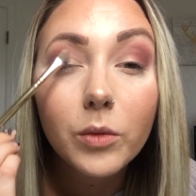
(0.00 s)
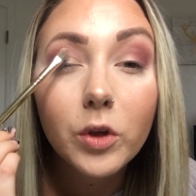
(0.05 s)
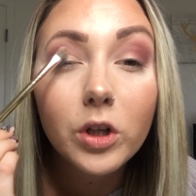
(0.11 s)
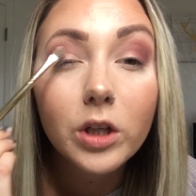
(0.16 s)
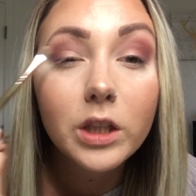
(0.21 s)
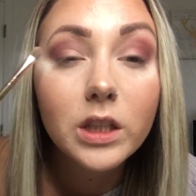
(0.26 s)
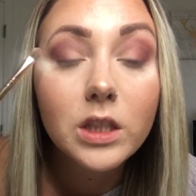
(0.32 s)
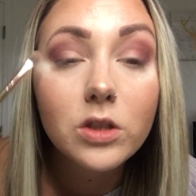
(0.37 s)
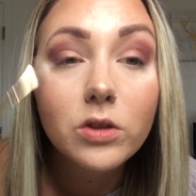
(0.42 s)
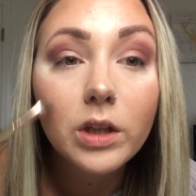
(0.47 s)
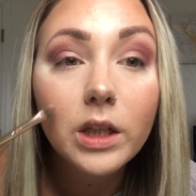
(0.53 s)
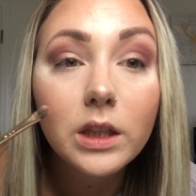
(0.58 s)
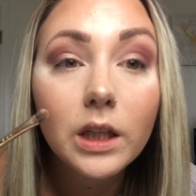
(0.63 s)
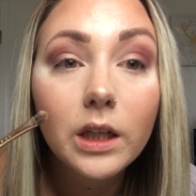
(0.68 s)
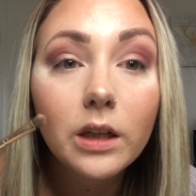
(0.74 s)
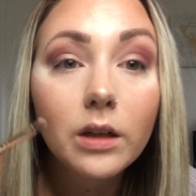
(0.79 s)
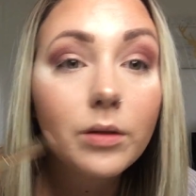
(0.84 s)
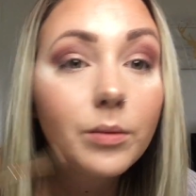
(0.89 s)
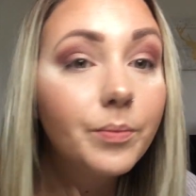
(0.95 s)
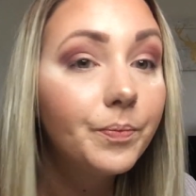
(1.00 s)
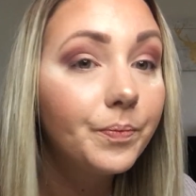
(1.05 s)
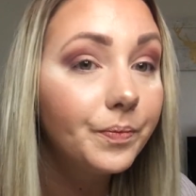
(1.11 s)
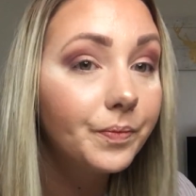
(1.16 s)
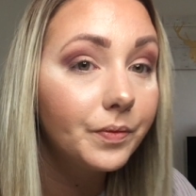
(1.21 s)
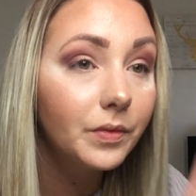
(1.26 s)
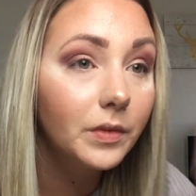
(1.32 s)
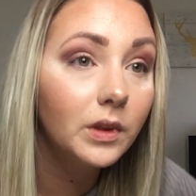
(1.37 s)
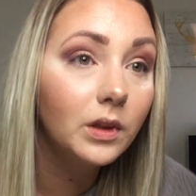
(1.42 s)
crease right there.
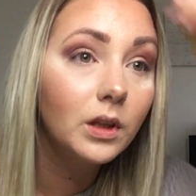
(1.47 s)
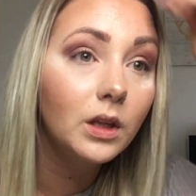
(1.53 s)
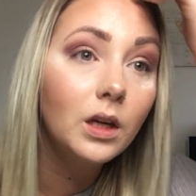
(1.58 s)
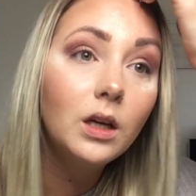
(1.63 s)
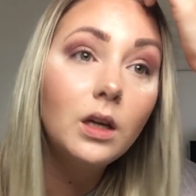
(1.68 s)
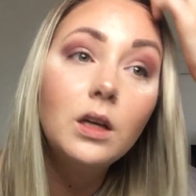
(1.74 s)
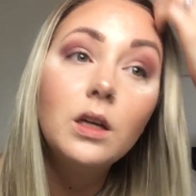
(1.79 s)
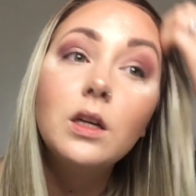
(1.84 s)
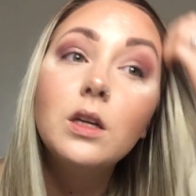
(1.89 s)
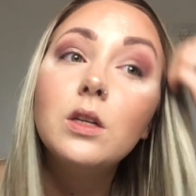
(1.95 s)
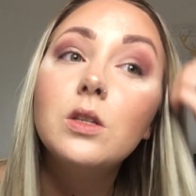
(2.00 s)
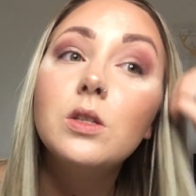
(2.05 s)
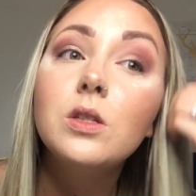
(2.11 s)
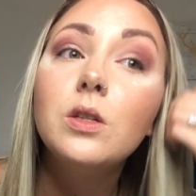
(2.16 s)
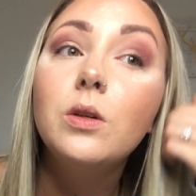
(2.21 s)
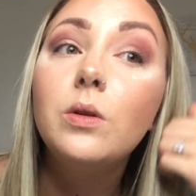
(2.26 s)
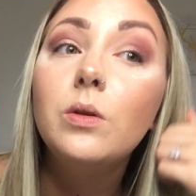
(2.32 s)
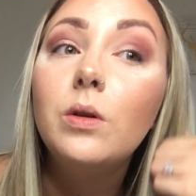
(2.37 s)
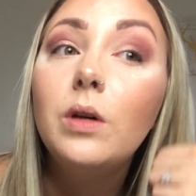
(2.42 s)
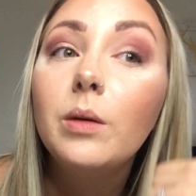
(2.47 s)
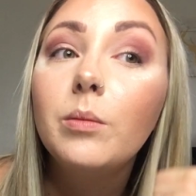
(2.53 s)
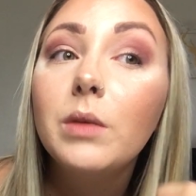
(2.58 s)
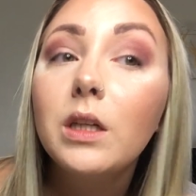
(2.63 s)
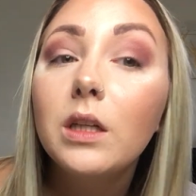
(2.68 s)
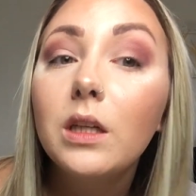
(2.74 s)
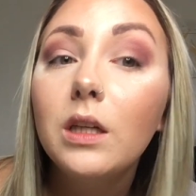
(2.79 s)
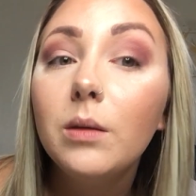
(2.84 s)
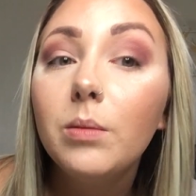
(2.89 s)
So I'm
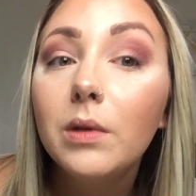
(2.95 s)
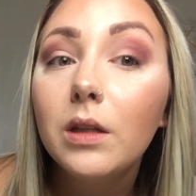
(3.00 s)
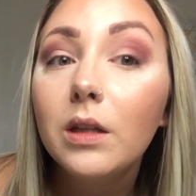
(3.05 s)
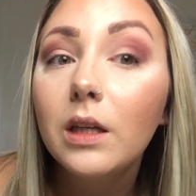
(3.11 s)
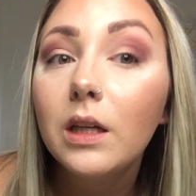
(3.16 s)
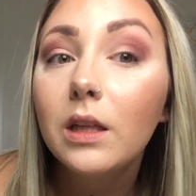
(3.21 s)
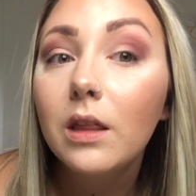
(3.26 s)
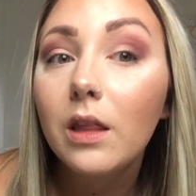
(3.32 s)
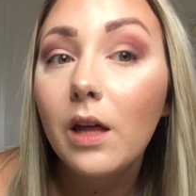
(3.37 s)
going to keep it like